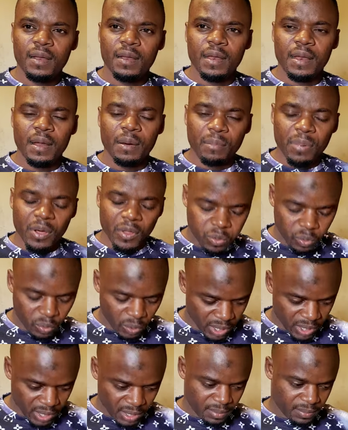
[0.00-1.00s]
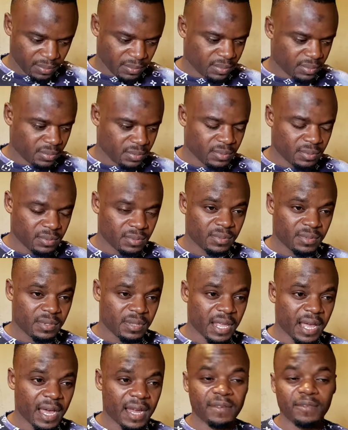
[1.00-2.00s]
Number three,
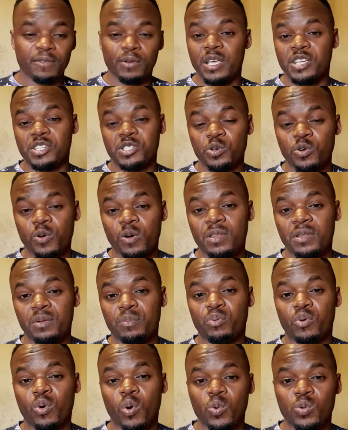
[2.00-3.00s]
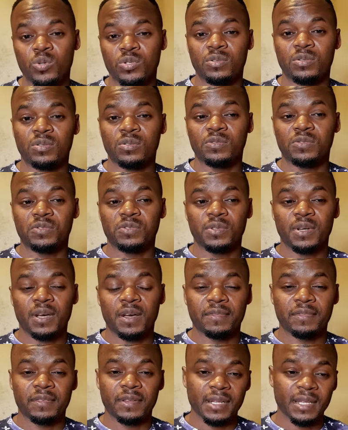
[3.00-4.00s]
that we are still on the pros of
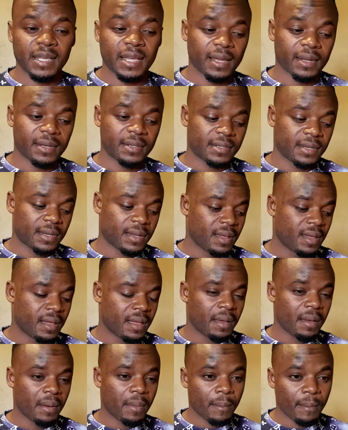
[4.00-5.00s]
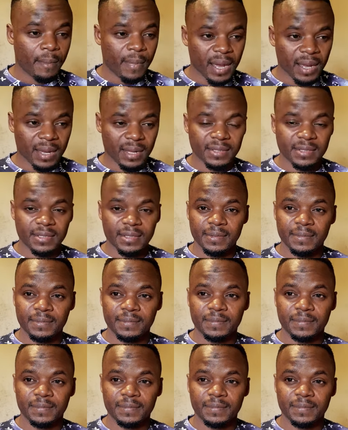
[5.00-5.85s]
affiliate marketing.